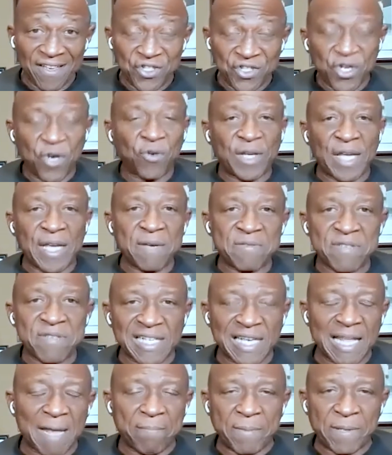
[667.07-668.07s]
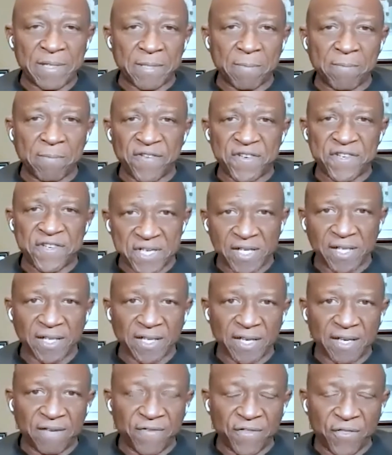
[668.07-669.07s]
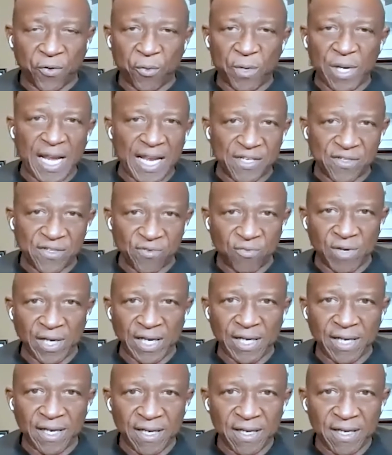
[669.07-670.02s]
Joe Gibbs slept at the facility for 3 days a week.